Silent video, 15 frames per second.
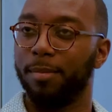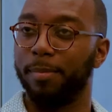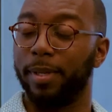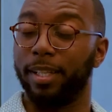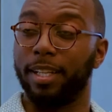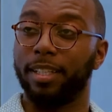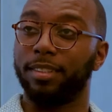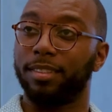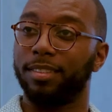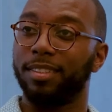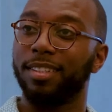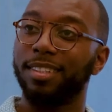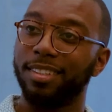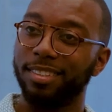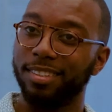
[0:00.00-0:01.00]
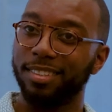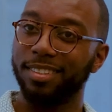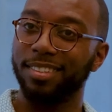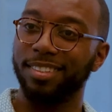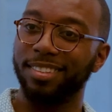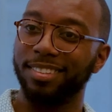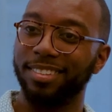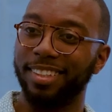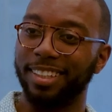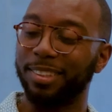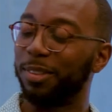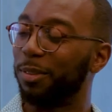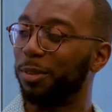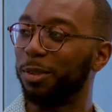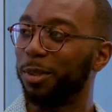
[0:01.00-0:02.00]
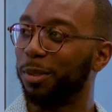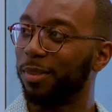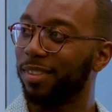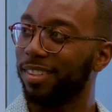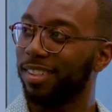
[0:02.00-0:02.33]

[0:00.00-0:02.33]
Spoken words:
man, that's so true.